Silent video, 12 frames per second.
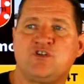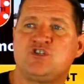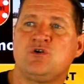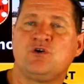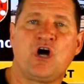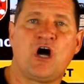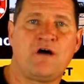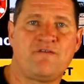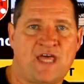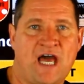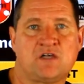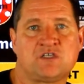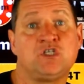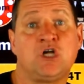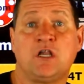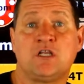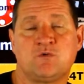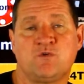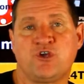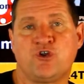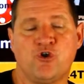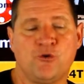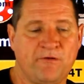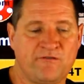two and a half thousand dollars with a
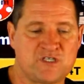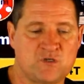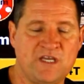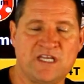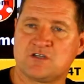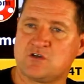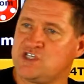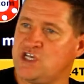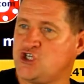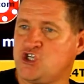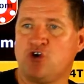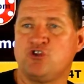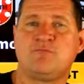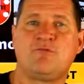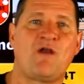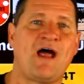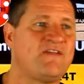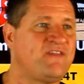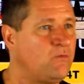group of Swedes because I showed them around.